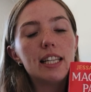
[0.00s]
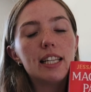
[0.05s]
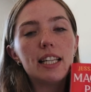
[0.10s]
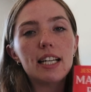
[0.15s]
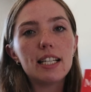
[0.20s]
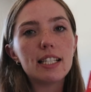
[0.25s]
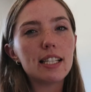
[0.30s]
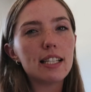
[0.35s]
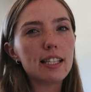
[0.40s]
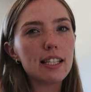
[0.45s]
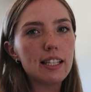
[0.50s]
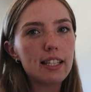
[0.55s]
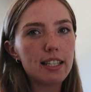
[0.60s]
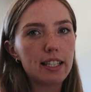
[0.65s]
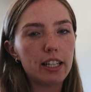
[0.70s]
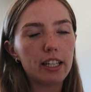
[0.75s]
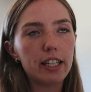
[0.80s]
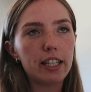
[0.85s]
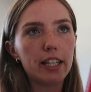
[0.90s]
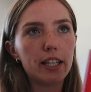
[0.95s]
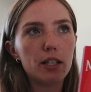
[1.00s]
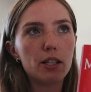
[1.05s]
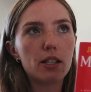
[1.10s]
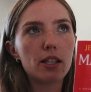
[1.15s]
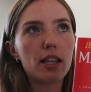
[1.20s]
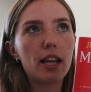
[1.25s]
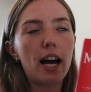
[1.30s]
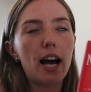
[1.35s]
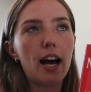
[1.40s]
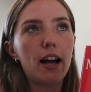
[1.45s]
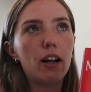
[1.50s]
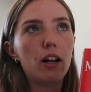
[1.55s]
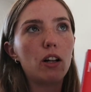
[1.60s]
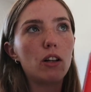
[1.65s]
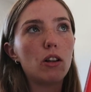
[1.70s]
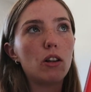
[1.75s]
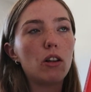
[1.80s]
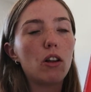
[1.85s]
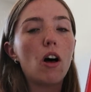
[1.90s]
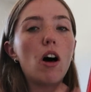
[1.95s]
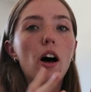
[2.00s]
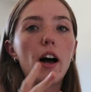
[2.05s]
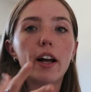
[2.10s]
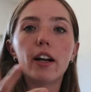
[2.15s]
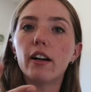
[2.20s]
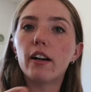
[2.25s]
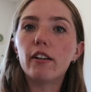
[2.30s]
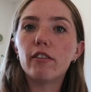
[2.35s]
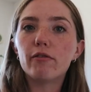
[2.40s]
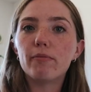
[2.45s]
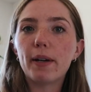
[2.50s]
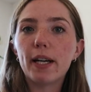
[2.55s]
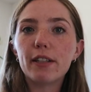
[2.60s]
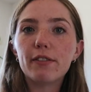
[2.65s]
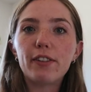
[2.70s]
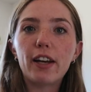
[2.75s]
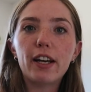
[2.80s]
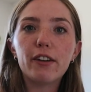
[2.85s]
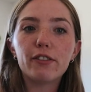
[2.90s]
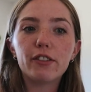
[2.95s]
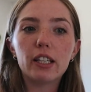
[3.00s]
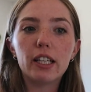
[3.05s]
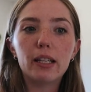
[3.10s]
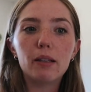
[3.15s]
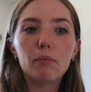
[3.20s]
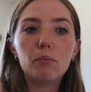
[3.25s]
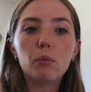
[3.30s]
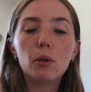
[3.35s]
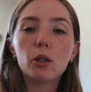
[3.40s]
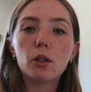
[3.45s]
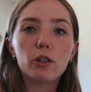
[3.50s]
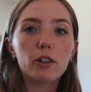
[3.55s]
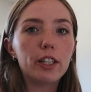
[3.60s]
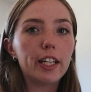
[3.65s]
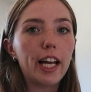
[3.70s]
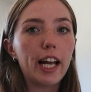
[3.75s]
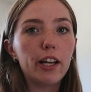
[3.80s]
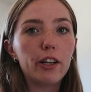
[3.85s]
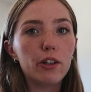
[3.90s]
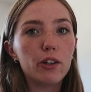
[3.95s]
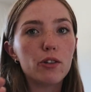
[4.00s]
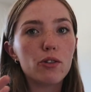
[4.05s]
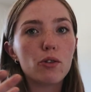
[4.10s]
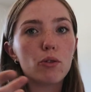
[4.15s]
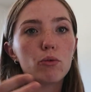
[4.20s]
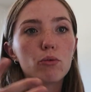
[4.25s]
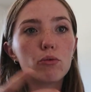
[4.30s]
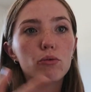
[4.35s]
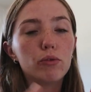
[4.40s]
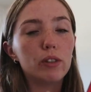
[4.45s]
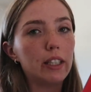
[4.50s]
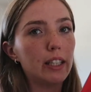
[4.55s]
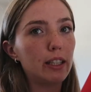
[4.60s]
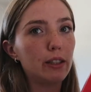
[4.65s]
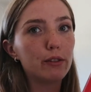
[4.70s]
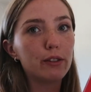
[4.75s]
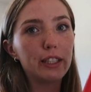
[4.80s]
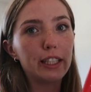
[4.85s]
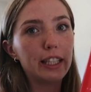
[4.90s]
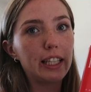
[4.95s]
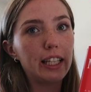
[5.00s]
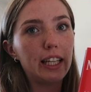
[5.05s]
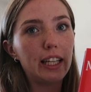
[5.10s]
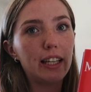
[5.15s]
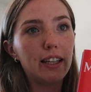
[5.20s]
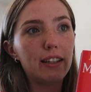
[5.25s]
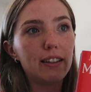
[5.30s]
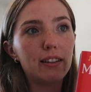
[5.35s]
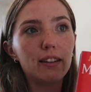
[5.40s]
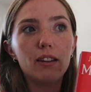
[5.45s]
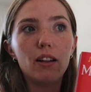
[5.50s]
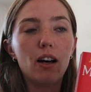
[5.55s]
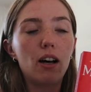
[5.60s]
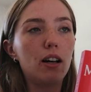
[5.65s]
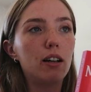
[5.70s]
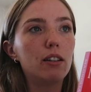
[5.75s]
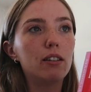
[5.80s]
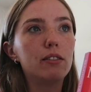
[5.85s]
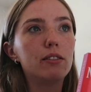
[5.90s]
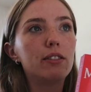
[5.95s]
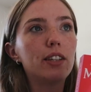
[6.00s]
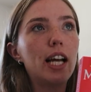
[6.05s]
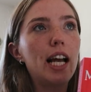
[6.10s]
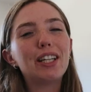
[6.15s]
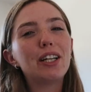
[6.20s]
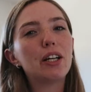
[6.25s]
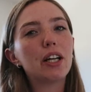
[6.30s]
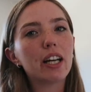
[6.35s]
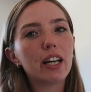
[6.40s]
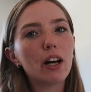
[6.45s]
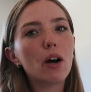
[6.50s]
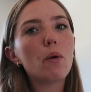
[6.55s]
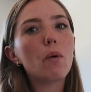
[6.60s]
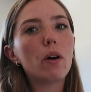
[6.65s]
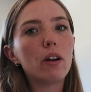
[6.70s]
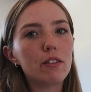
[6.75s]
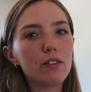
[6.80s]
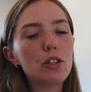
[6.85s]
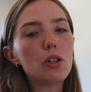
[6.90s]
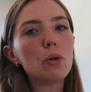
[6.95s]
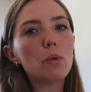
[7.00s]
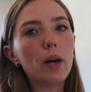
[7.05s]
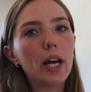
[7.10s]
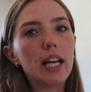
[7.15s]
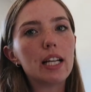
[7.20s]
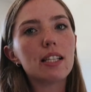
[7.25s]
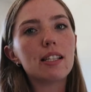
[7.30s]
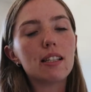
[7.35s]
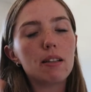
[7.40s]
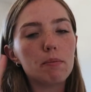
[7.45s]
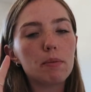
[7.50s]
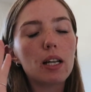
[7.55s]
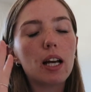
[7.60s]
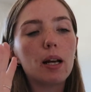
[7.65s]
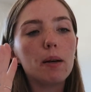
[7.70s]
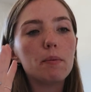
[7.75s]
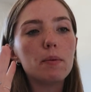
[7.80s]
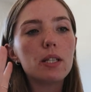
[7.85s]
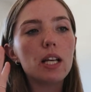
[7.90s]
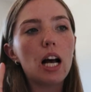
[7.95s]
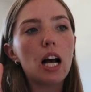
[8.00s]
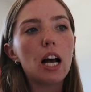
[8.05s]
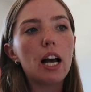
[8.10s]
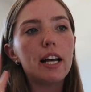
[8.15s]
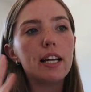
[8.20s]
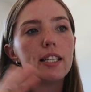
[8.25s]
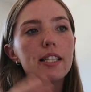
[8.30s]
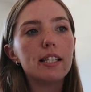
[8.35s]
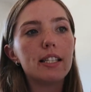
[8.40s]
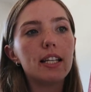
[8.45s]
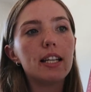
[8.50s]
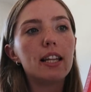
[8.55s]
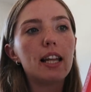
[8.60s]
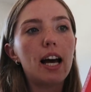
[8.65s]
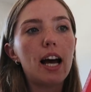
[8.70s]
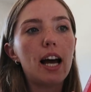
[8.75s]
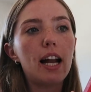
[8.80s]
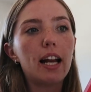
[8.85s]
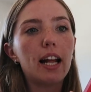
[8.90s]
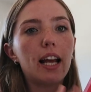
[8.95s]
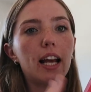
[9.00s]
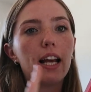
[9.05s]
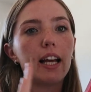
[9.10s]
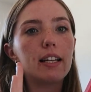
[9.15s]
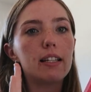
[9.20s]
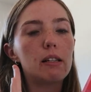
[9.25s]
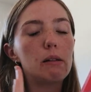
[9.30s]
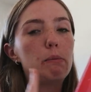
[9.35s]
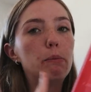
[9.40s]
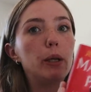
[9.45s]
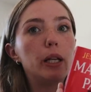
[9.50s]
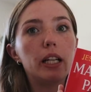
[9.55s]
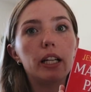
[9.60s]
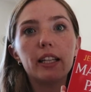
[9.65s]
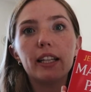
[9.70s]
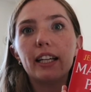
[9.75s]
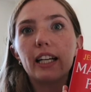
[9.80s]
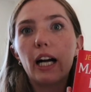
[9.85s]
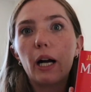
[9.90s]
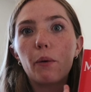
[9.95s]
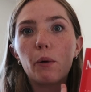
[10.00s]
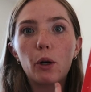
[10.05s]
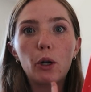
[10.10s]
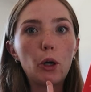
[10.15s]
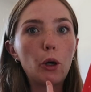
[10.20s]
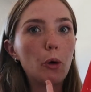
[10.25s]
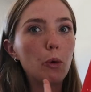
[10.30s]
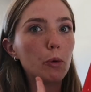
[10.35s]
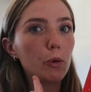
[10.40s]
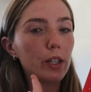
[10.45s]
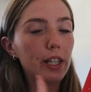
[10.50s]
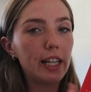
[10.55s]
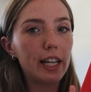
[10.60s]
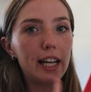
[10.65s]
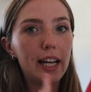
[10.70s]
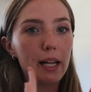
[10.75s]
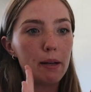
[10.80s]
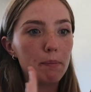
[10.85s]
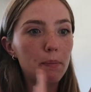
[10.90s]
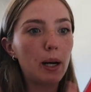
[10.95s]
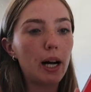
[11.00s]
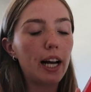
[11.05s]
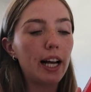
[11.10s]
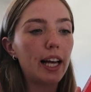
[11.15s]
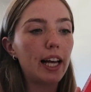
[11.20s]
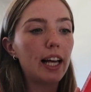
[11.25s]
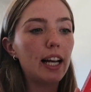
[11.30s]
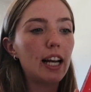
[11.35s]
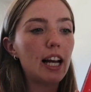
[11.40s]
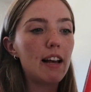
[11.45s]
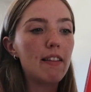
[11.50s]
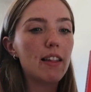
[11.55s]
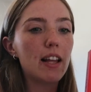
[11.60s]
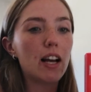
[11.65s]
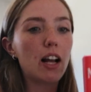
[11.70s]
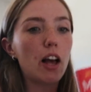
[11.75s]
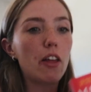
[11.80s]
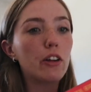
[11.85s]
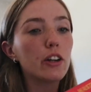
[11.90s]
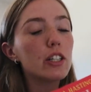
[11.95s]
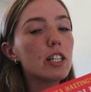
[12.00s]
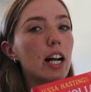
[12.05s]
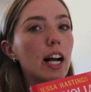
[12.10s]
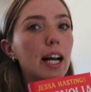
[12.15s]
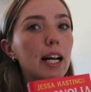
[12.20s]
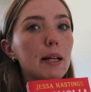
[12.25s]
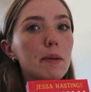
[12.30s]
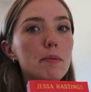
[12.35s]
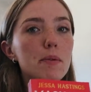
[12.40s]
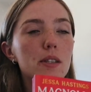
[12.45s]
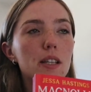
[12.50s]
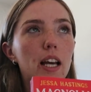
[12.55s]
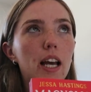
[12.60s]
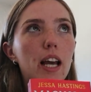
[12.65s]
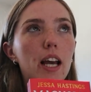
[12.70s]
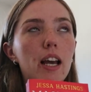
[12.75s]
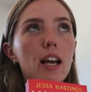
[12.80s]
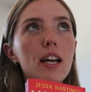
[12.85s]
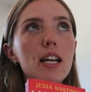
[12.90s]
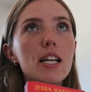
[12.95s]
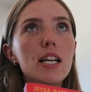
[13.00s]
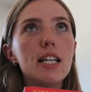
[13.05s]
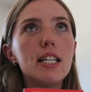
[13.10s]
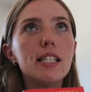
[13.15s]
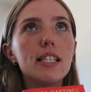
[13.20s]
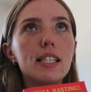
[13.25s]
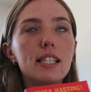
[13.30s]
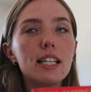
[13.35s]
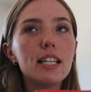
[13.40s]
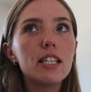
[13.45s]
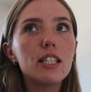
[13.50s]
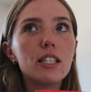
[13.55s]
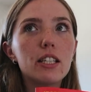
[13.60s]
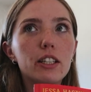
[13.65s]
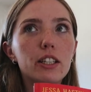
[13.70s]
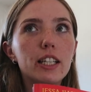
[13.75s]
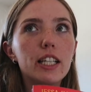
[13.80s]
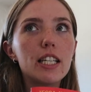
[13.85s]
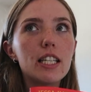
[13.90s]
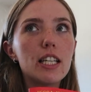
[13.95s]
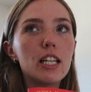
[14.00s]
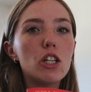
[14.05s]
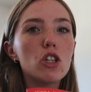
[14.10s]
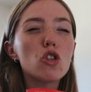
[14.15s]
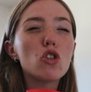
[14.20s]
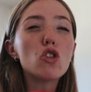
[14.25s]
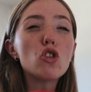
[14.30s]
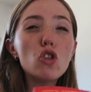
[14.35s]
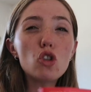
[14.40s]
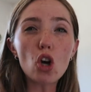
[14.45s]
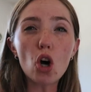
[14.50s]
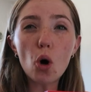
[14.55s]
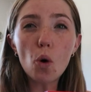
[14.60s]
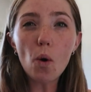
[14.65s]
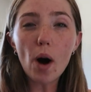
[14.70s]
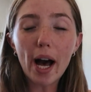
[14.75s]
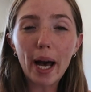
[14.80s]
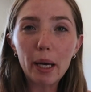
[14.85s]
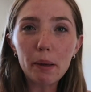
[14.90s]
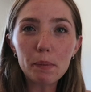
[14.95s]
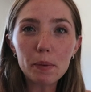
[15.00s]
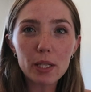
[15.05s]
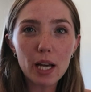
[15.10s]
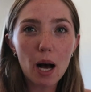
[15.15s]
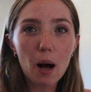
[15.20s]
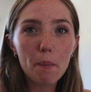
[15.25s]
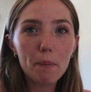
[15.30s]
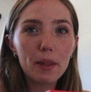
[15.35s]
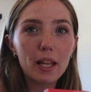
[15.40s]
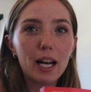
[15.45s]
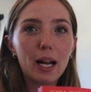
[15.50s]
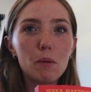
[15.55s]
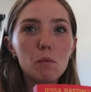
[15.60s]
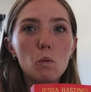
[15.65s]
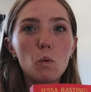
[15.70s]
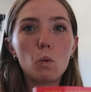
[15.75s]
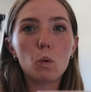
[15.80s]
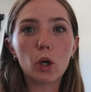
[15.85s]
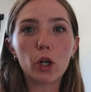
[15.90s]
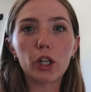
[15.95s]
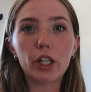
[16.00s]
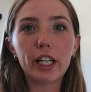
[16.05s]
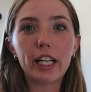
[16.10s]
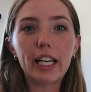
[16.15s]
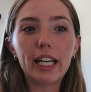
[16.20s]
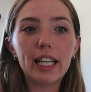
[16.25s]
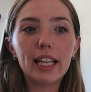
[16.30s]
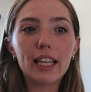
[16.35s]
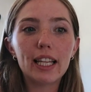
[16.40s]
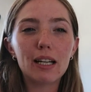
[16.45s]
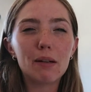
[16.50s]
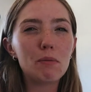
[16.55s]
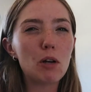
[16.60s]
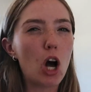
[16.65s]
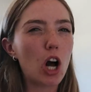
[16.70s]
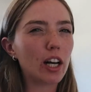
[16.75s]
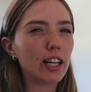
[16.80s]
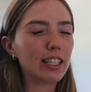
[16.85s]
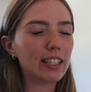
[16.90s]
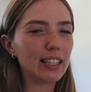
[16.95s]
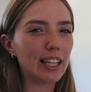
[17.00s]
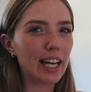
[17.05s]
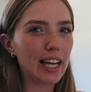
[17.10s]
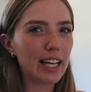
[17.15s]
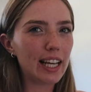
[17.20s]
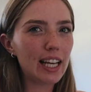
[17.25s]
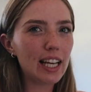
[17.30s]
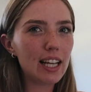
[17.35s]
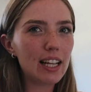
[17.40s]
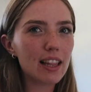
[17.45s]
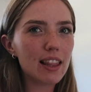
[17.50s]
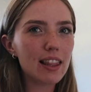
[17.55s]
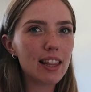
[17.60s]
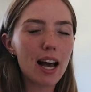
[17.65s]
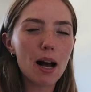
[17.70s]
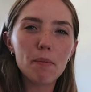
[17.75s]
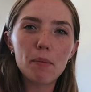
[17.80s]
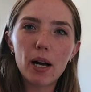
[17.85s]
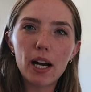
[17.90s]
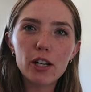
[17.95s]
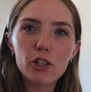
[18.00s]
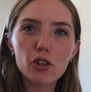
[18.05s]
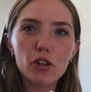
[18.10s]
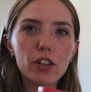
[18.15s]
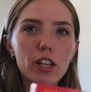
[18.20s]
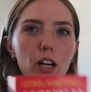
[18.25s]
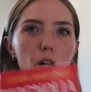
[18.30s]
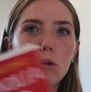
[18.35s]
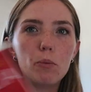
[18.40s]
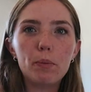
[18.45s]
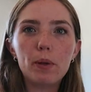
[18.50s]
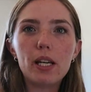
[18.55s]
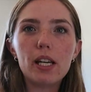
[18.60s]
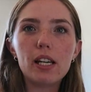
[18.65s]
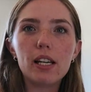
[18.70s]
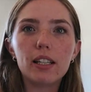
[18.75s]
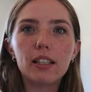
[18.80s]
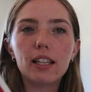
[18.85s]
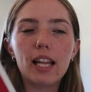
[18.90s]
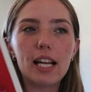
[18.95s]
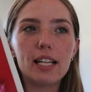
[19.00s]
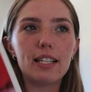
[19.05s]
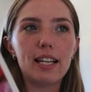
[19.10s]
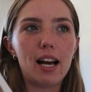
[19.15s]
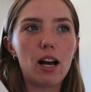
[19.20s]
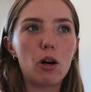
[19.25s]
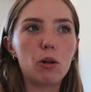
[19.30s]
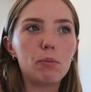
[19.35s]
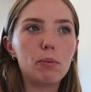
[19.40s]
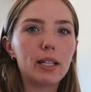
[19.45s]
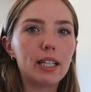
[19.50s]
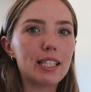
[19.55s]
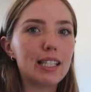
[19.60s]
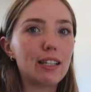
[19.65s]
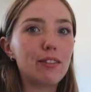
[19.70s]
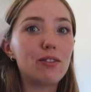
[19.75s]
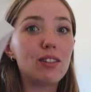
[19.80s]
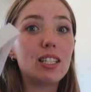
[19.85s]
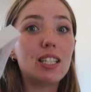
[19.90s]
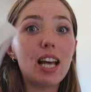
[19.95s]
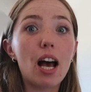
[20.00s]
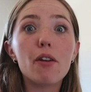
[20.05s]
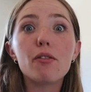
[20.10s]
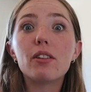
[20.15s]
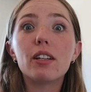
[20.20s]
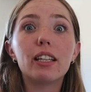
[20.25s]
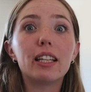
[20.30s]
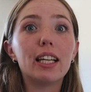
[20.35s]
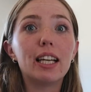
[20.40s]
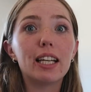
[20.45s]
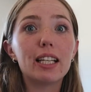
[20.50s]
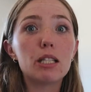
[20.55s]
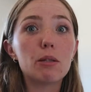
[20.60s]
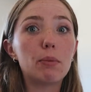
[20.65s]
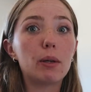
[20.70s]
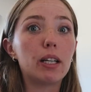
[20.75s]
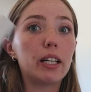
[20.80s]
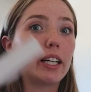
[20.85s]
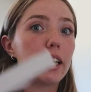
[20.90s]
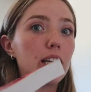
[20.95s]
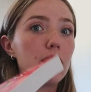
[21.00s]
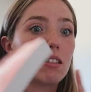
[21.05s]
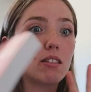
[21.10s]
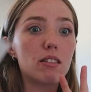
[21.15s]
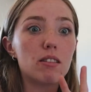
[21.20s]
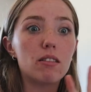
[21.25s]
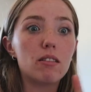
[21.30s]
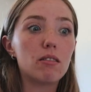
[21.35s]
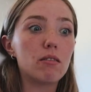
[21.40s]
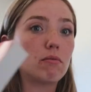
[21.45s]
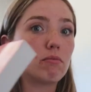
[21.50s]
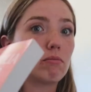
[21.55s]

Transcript: This is a series that a lot of my favorite book creators really love. You know, it can go one of two ways. Sometimes I see that and immediately I want to go read it and buy it, and then other times I see a series and it's so hyped up that I'm worried that I'm not gonna like it that much or that I'll be let down because I've definitely experienced